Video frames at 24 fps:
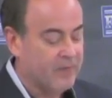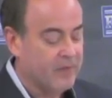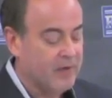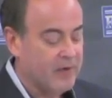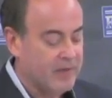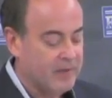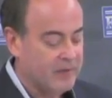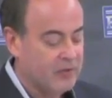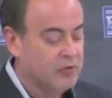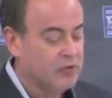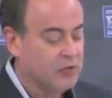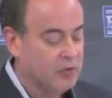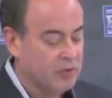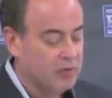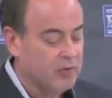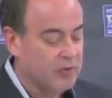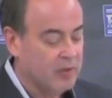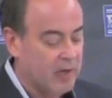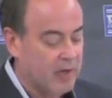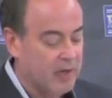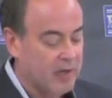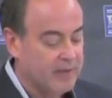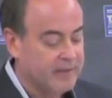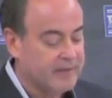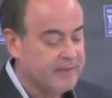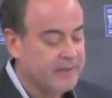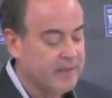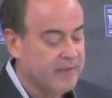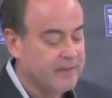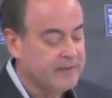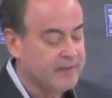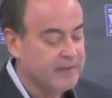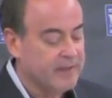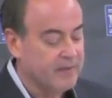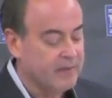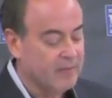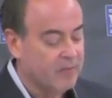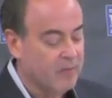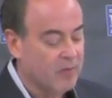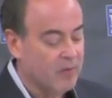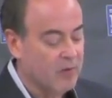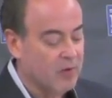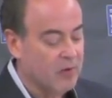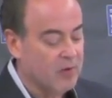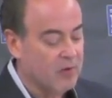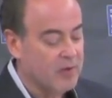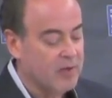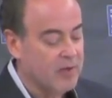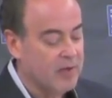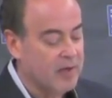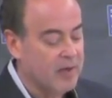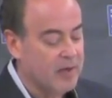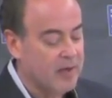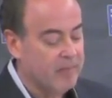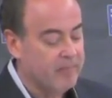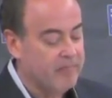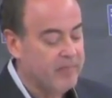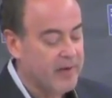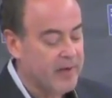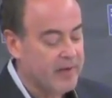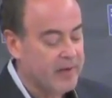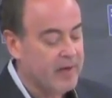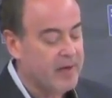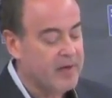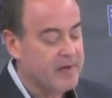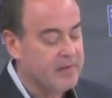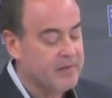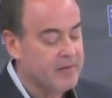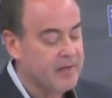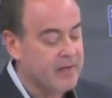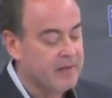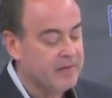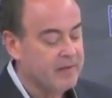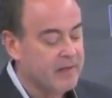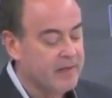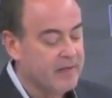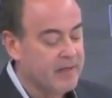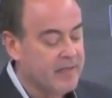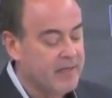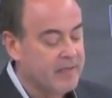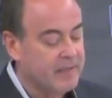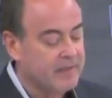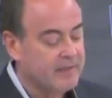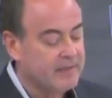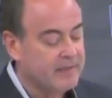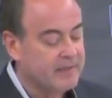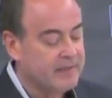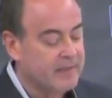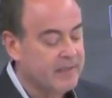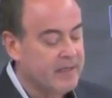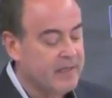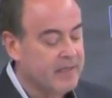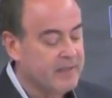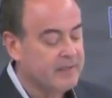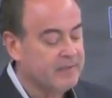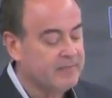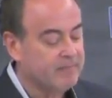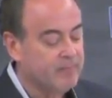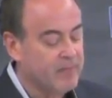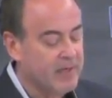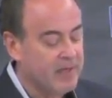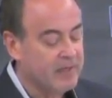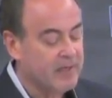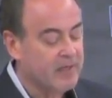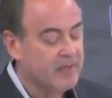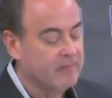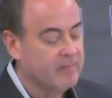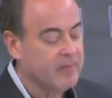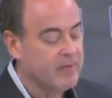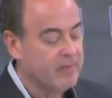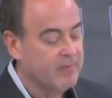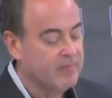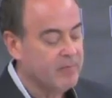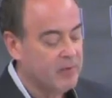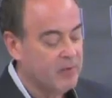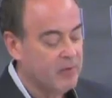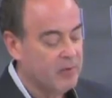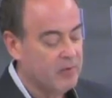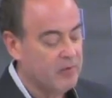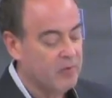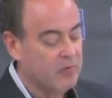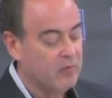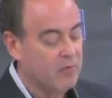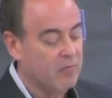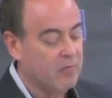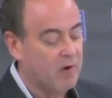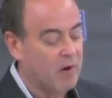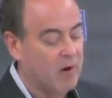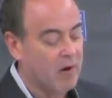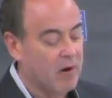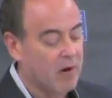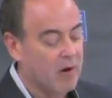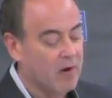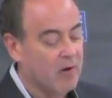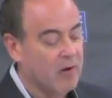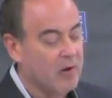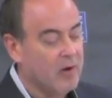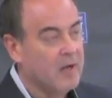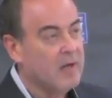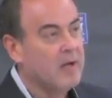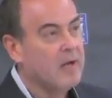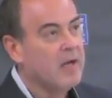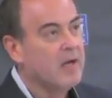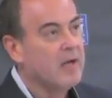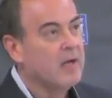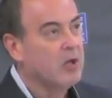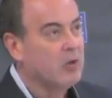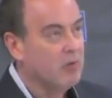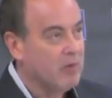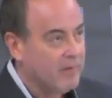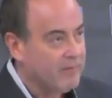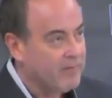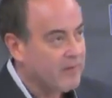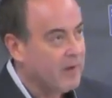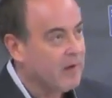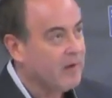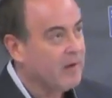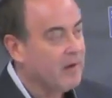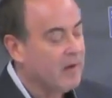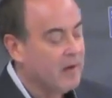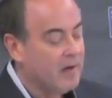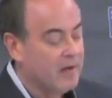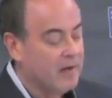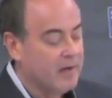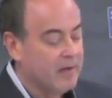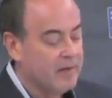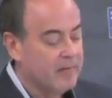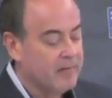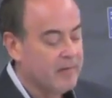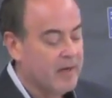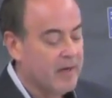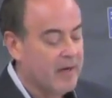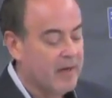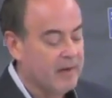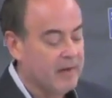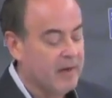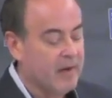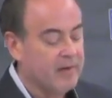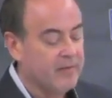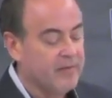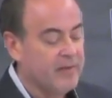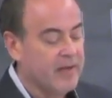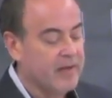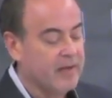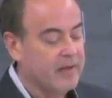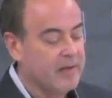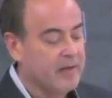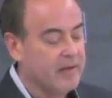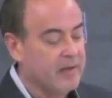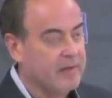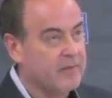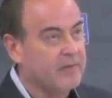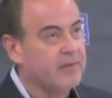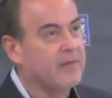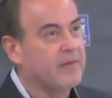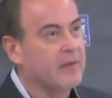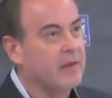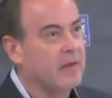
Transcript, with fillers: every sense of the word, but I think that he's picking people who are, who have a, I think,